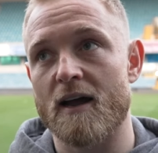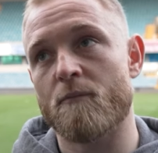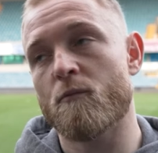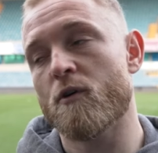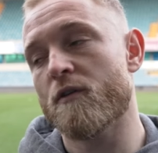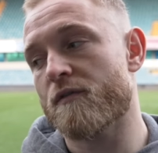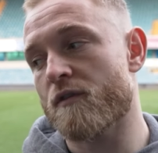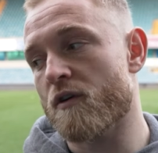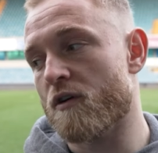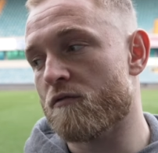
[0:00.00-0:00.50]
and
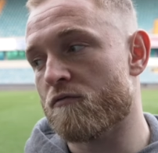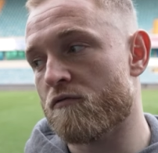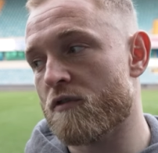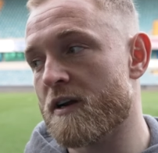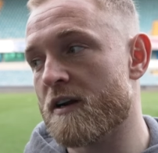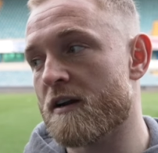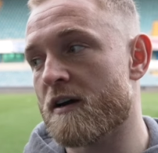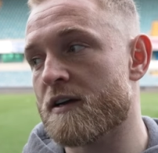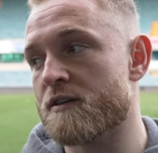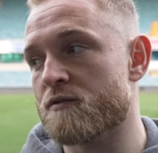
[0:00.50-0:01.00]
we've got to
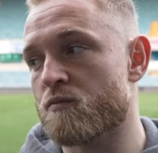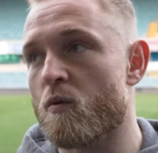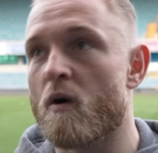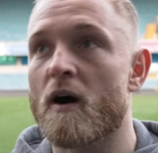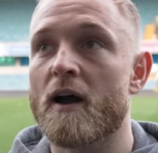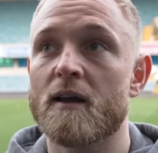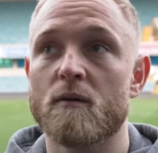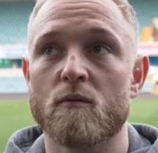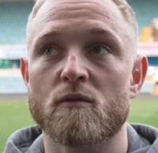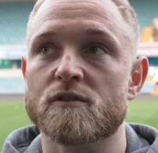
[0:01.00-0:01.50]
realise
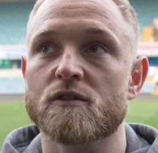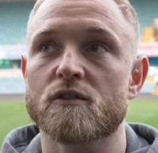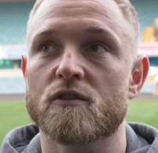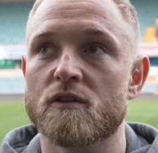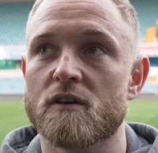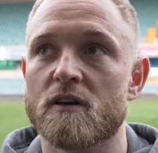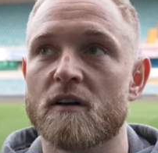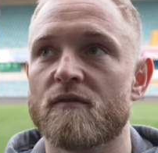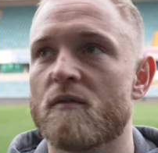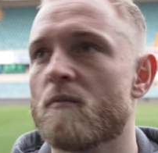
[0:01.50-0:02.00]
why it wasn't
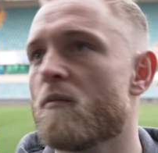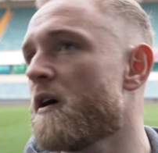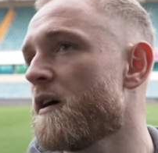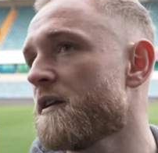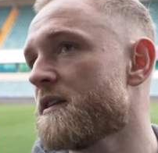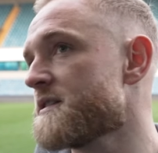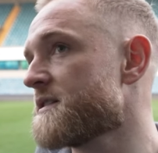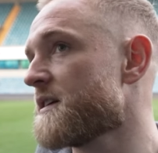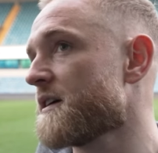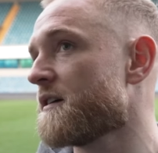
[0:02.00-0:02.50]
good enough and why
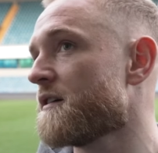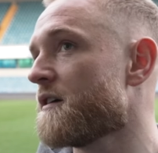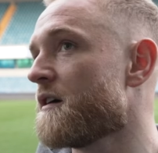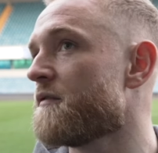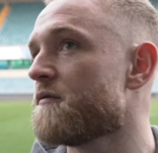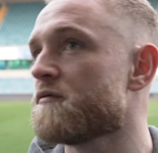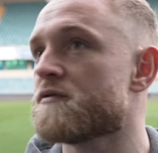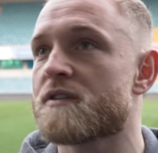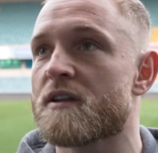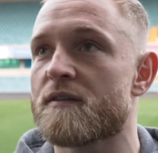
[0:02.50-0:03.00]
the second
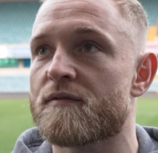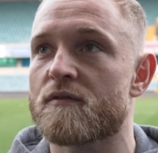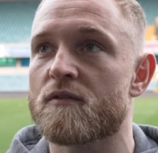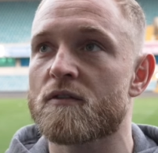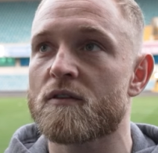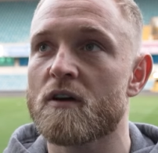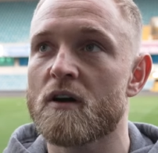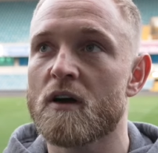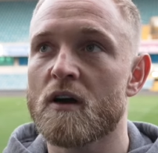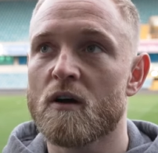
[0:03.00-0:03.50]
half was different.